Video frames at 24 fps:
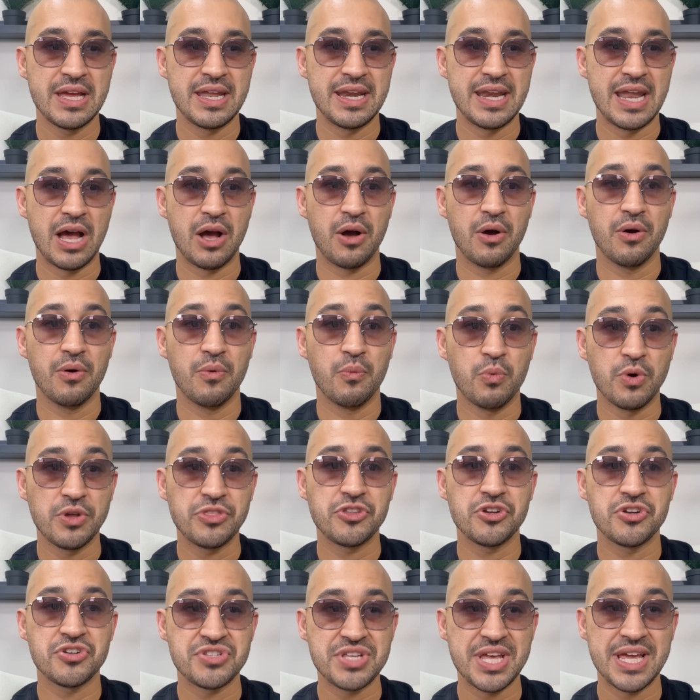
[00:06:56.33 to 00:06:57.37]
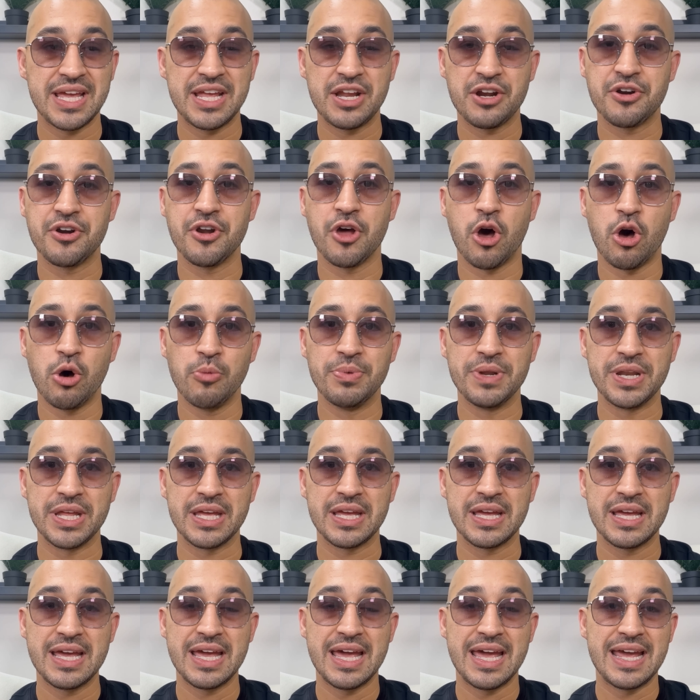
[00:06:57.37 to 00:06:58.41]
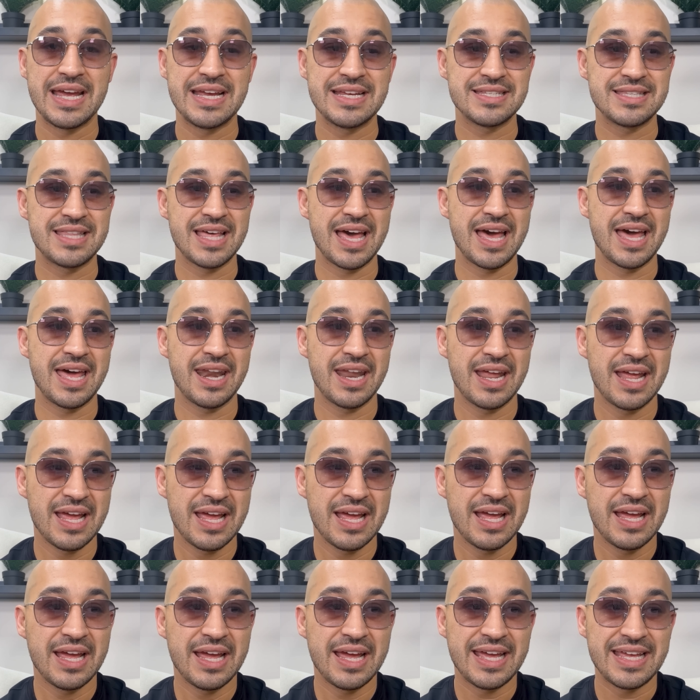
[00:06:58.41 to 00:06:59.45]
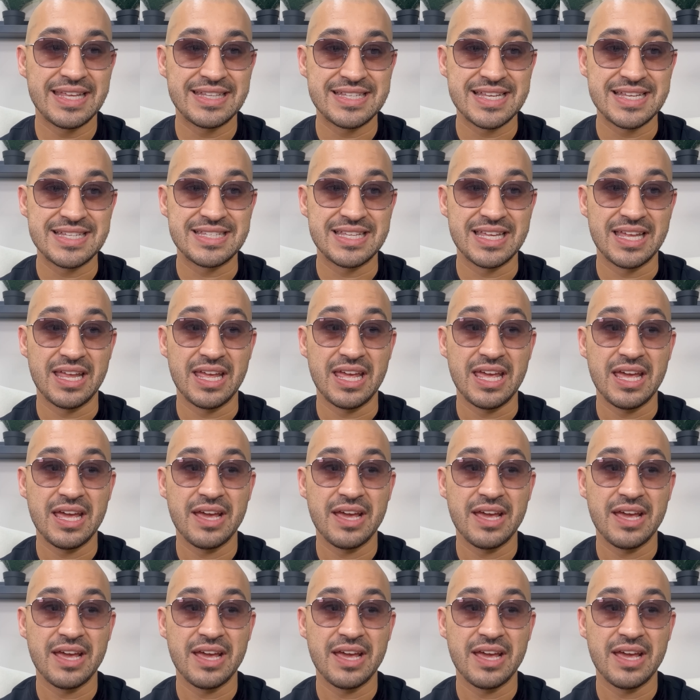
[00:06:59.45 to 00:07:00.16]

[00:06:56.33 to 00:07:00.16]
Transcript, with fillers: Now, what they're saying here in Albany is that it says that